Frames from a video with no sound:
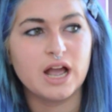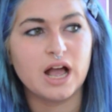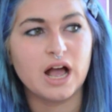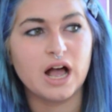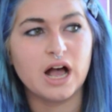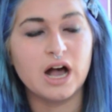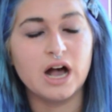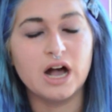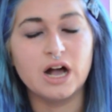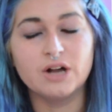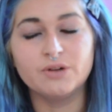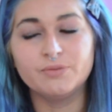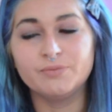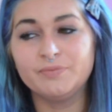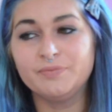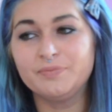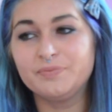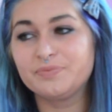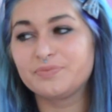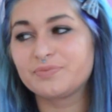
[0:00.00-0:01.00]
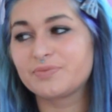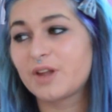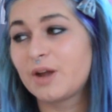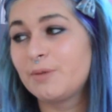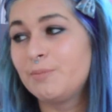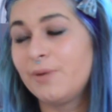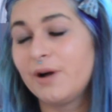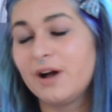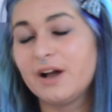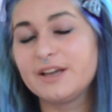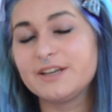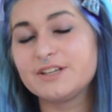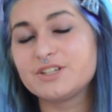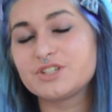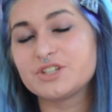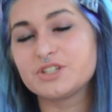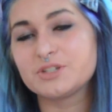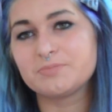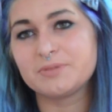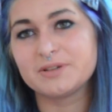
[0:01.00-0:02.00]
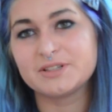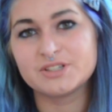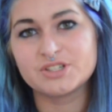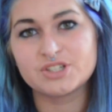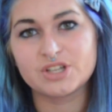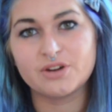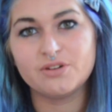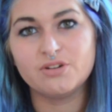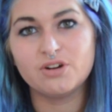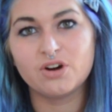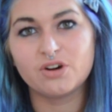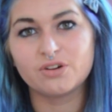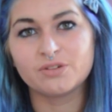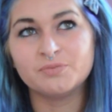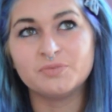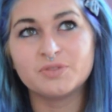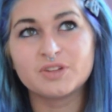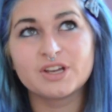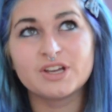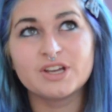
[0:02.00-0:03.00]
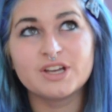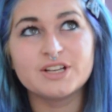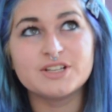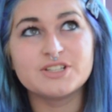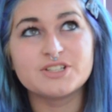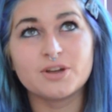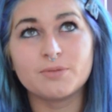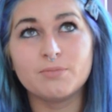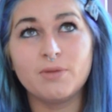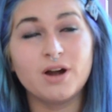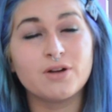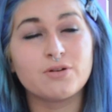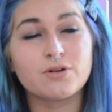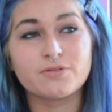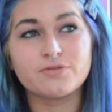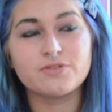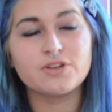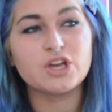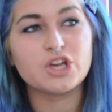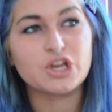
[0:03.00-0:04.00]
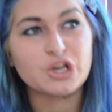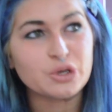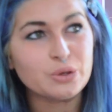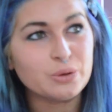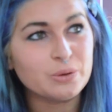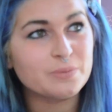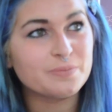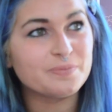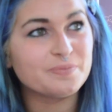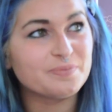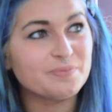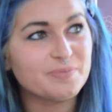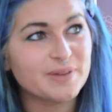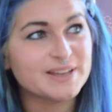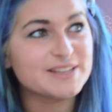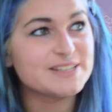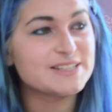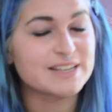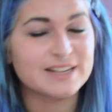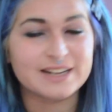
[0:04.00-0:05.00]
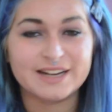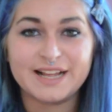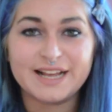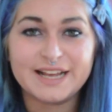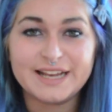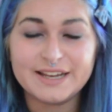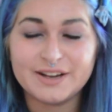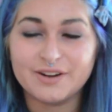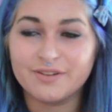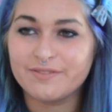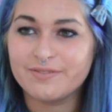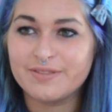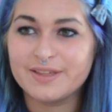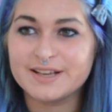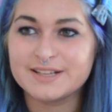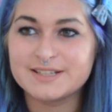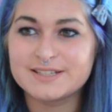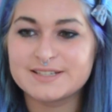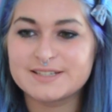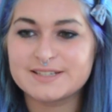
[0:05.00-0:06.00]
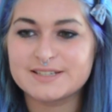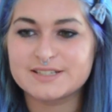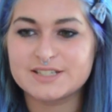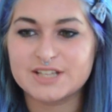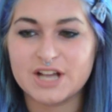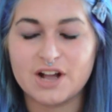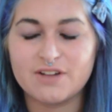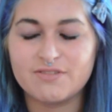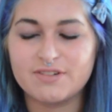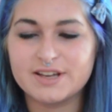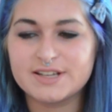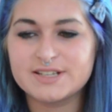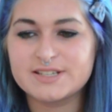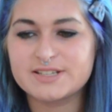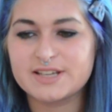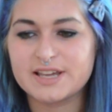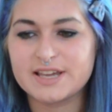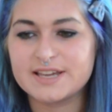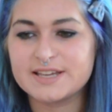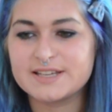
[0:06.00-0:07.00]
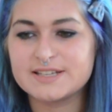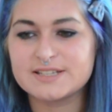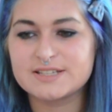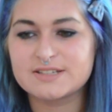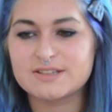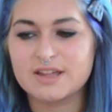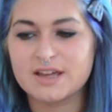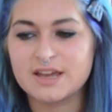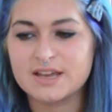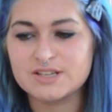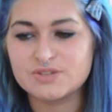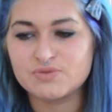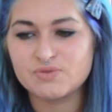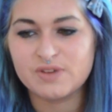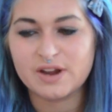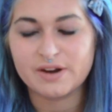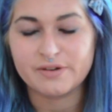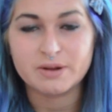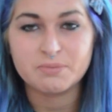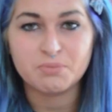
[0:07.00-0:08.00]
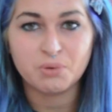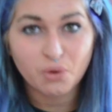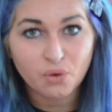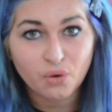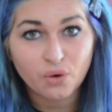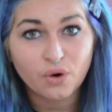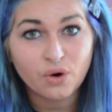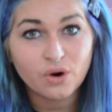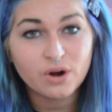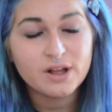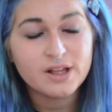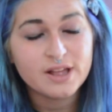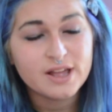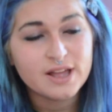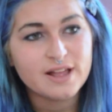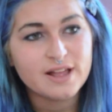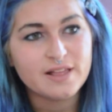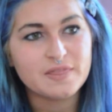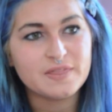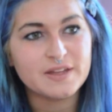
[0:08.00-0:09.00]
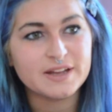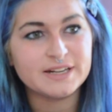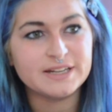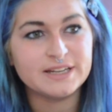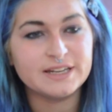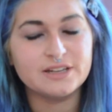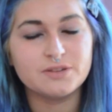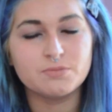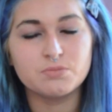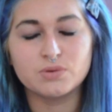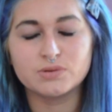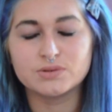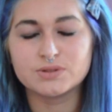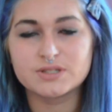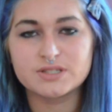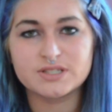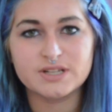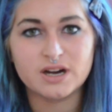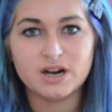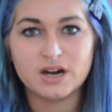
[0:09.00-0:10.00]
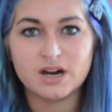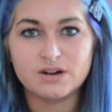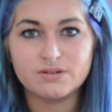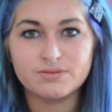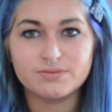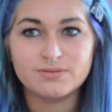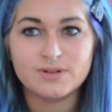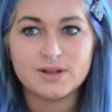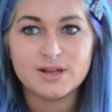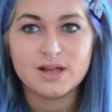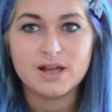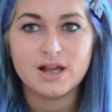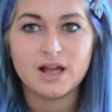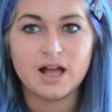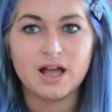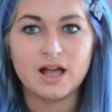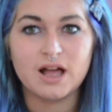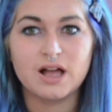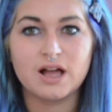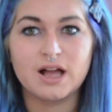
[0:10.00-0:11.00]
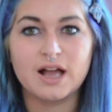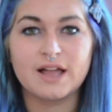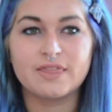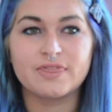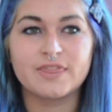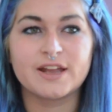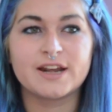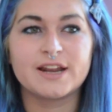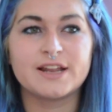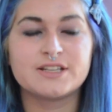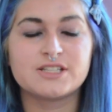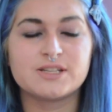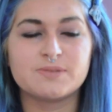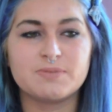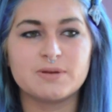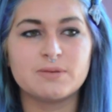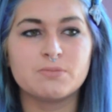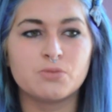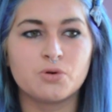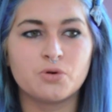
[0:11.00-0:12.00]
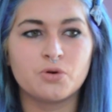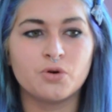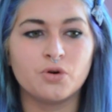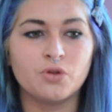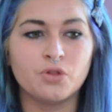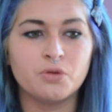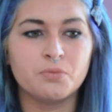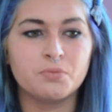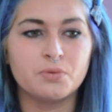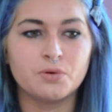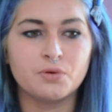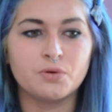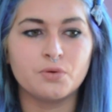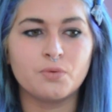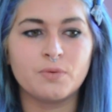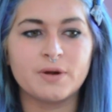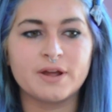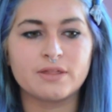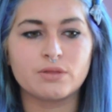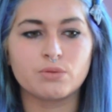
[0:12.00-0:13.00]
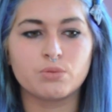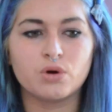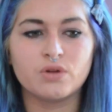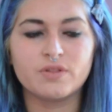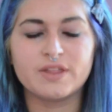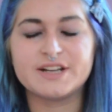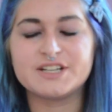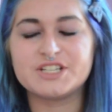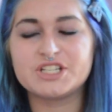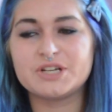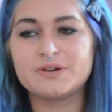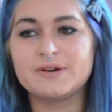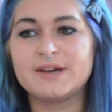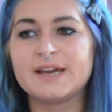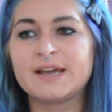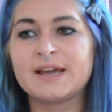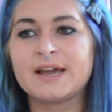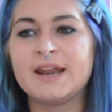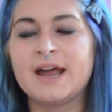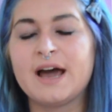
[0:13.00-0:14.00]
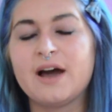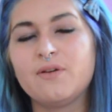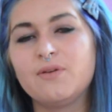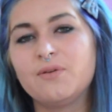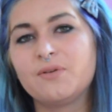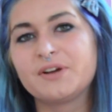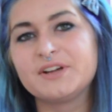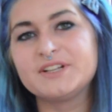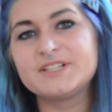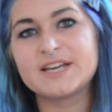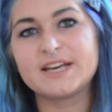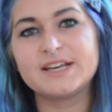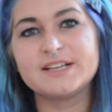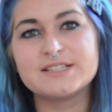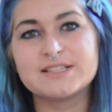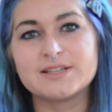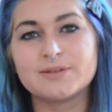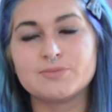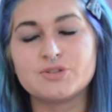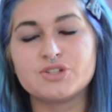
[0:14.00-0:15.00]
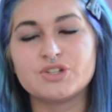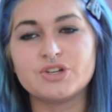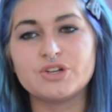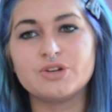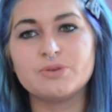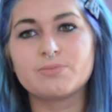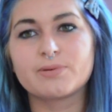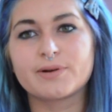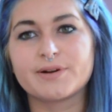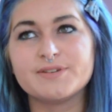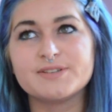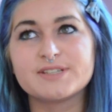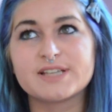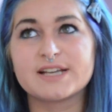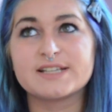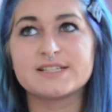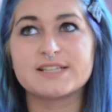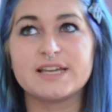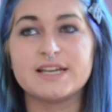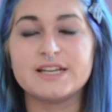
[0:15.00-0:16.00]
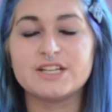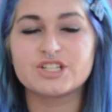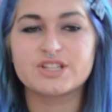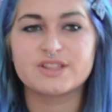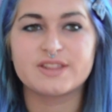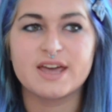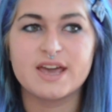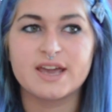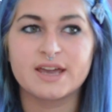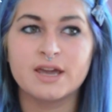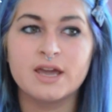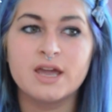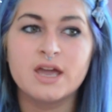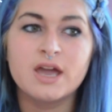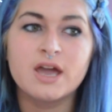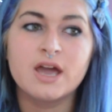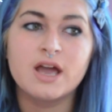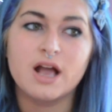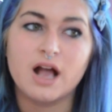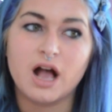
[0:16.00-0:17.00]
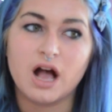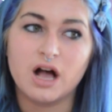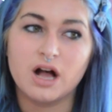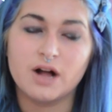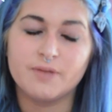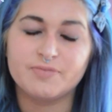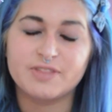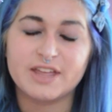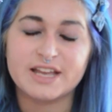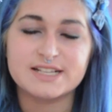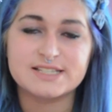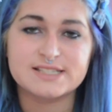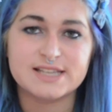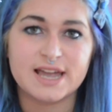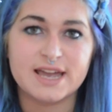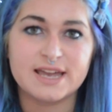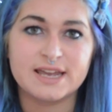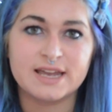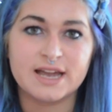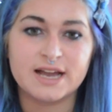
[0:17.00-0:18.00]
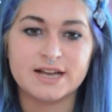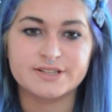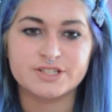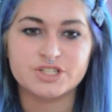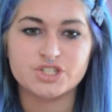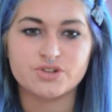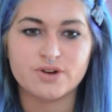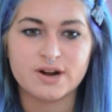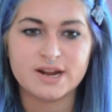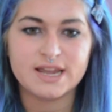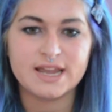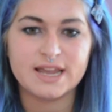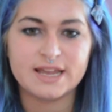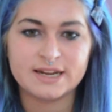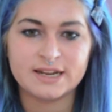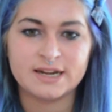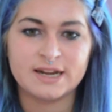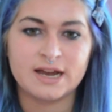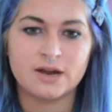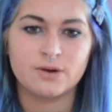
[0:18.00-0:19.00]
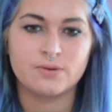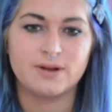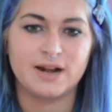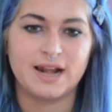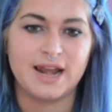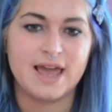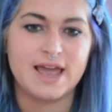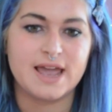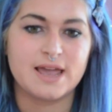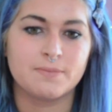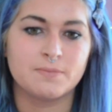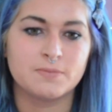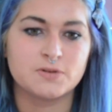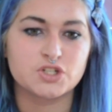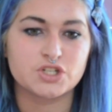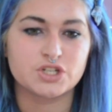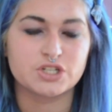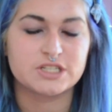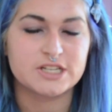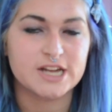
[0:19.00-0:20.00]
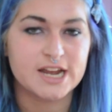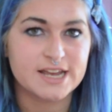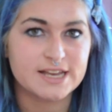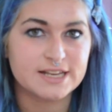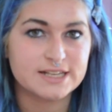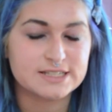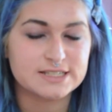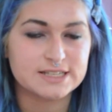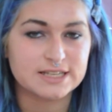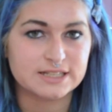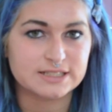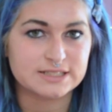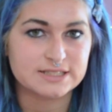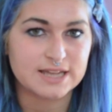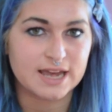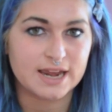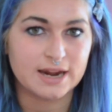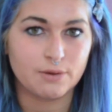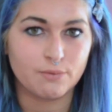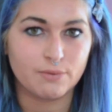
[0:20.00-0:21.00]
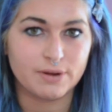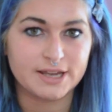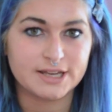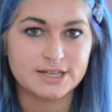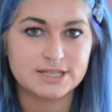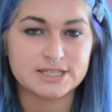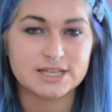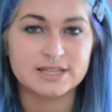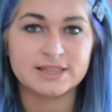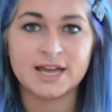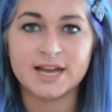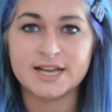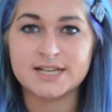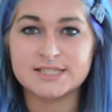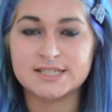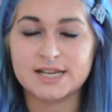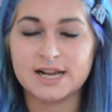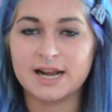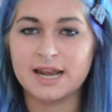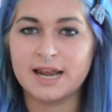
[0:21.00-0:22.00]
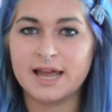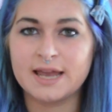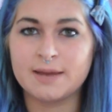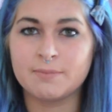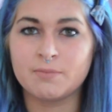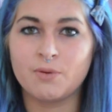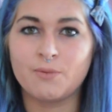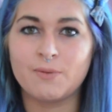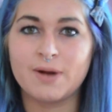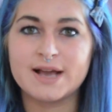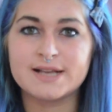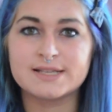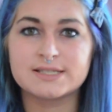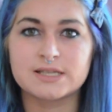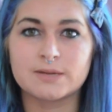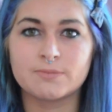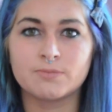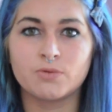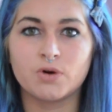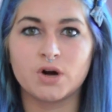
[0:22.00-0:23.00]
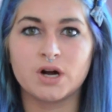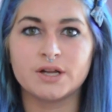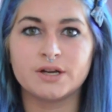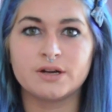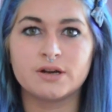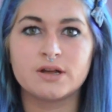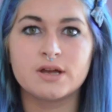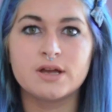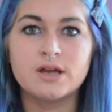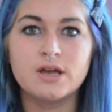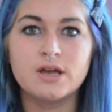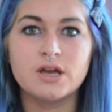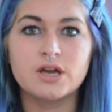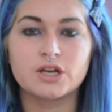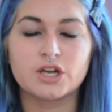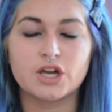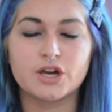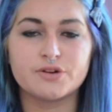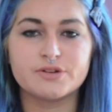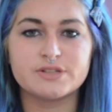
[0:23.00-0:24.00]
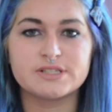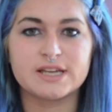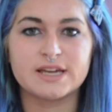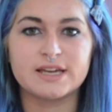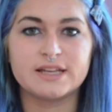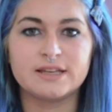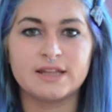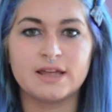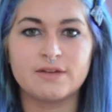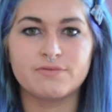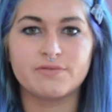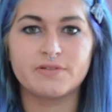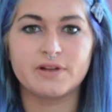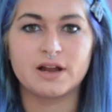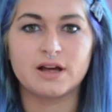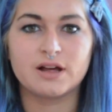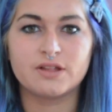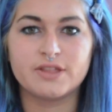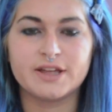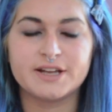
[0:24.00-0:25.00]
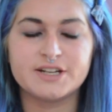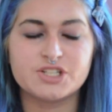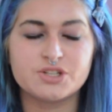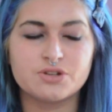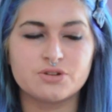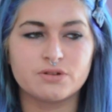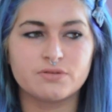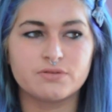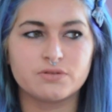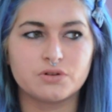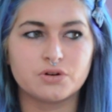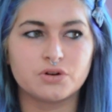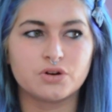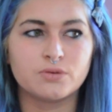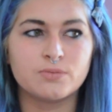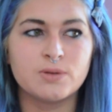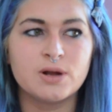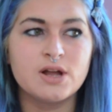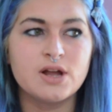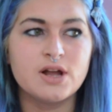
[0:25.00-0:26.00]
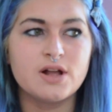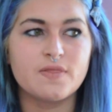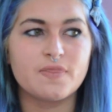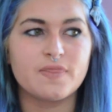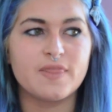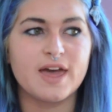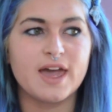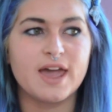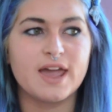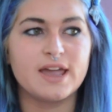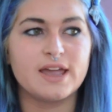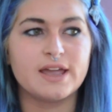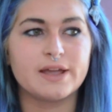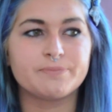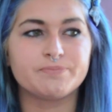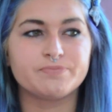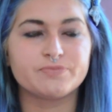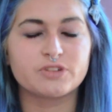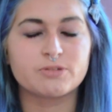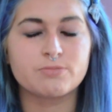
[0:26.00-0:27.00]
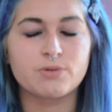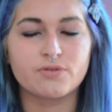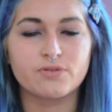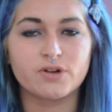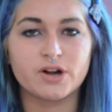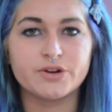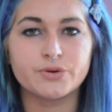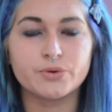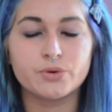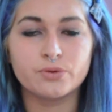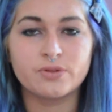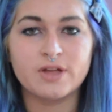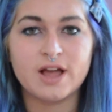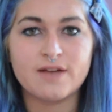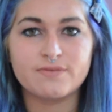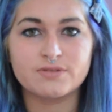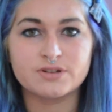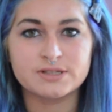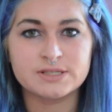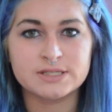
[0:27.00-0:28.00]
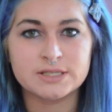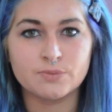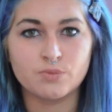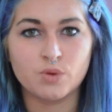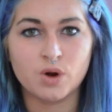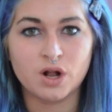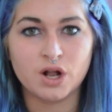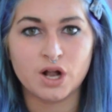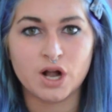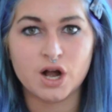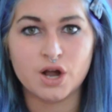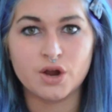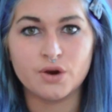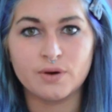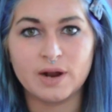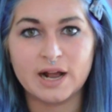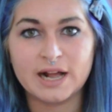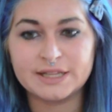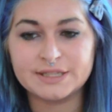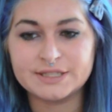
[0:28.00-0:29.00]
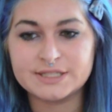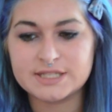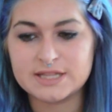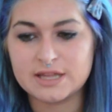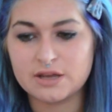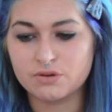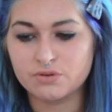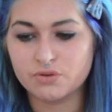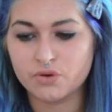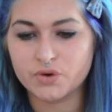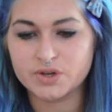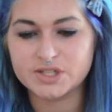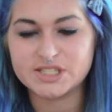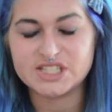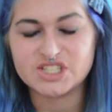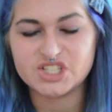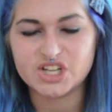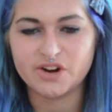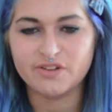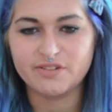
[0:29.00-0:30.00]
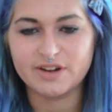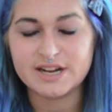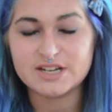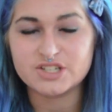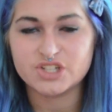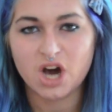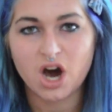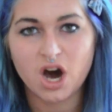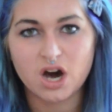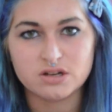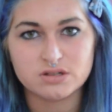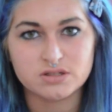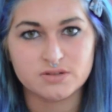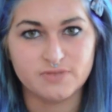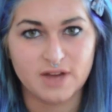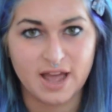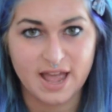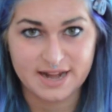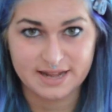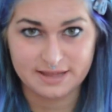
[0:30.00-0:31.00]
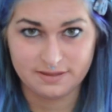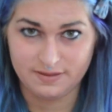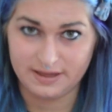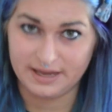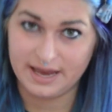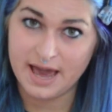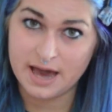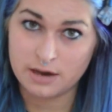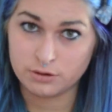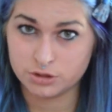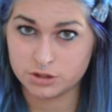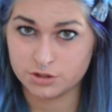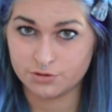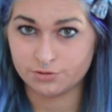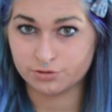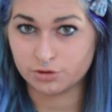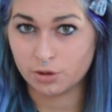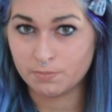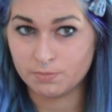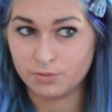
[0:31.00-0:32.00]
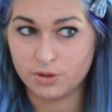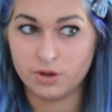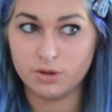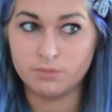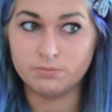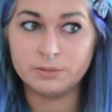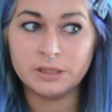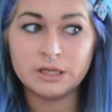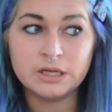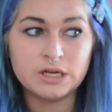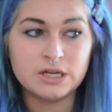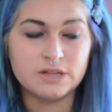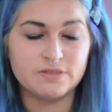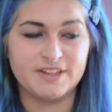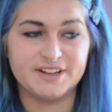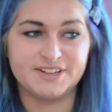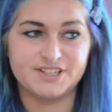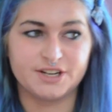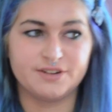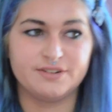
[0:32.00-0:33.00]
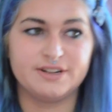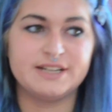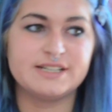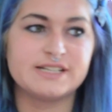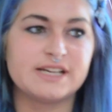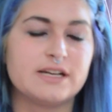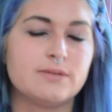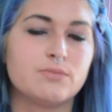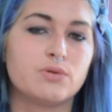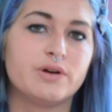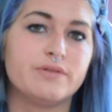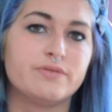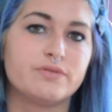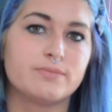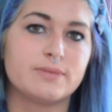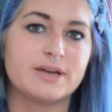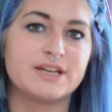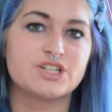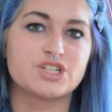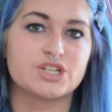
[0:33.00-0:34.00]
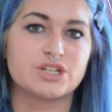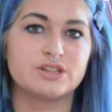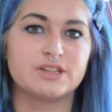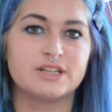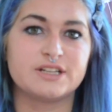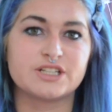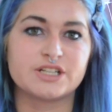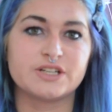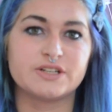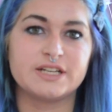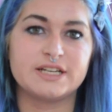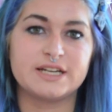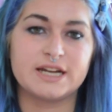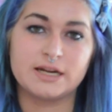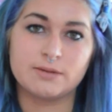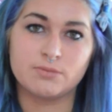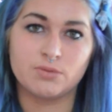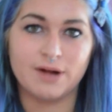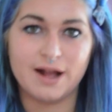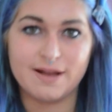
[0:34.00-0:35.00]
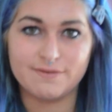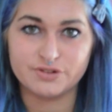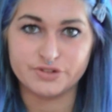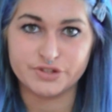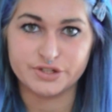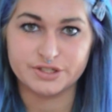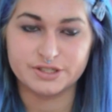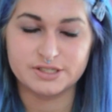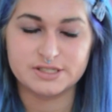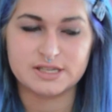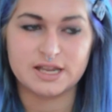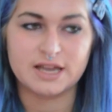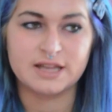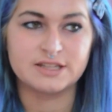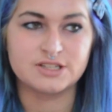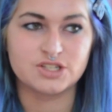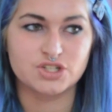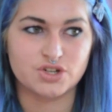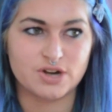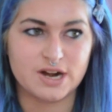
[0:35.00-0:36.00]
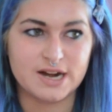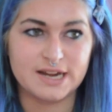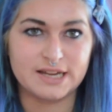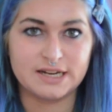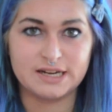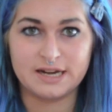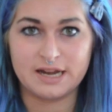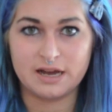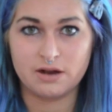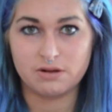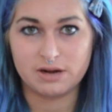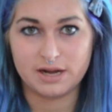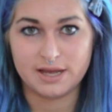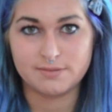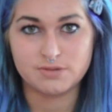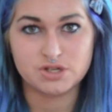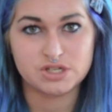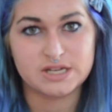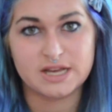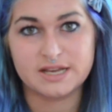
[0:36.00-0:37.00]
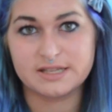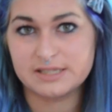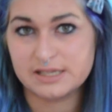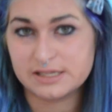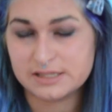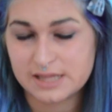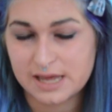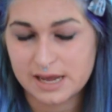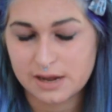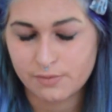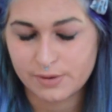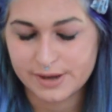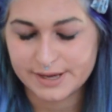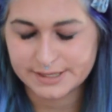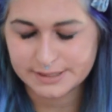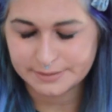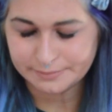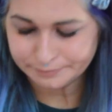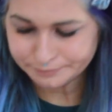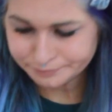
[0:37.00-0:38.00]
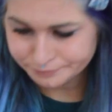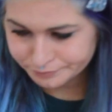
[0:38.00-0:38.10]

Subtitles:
But it's just been so long. So my review, basically, of this service is that it's very poor. They need more staff, and they need to be more on the ball with what they're doing and how long it takes them to process each thing. They say a straight in and out claim should take 6 to 8 weeks, and that is a claim where someone goes in, they fill out, they do the form, they provide all the evidence in one go, and the authority don't need to ask for anything else from them. They don't need any more information, they don't need any more evidence. A straight in and out claim should take 6 to 8 weeks.